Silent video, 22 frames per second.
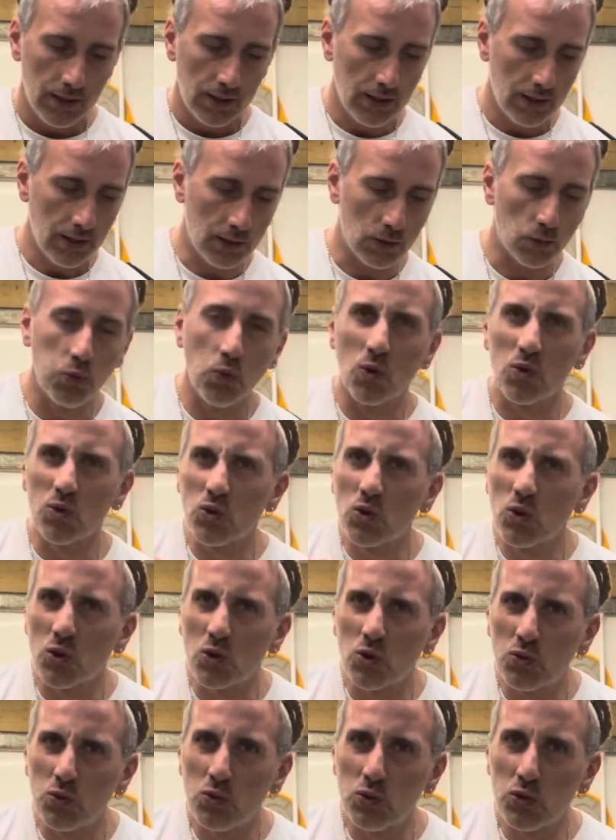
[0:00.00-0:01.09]
it won't go
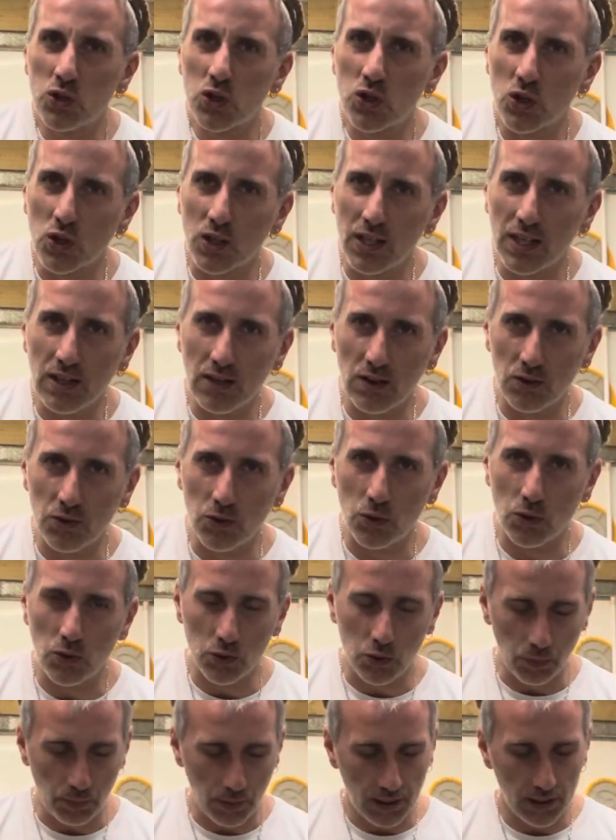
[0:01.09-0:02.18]
too soggy,
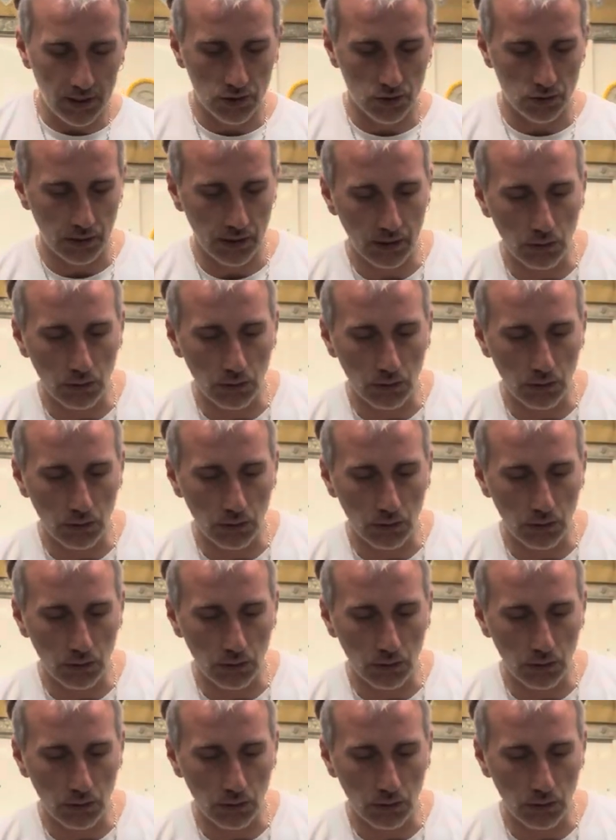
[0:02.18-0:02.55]
the pastry.